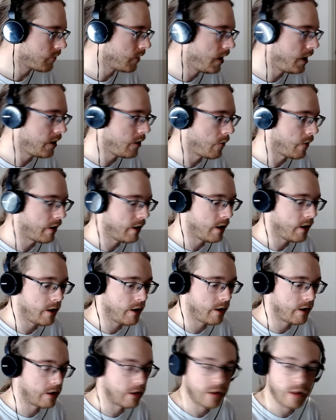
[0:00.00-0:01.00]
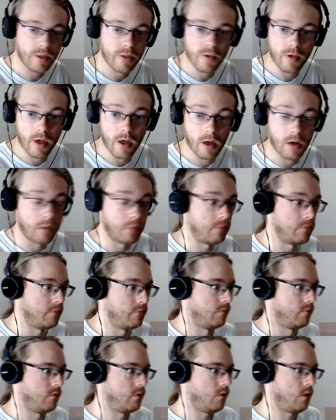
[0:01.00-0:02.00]
Anyway, let's, oh
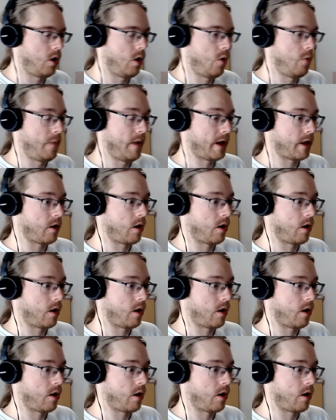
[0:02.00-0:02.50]
my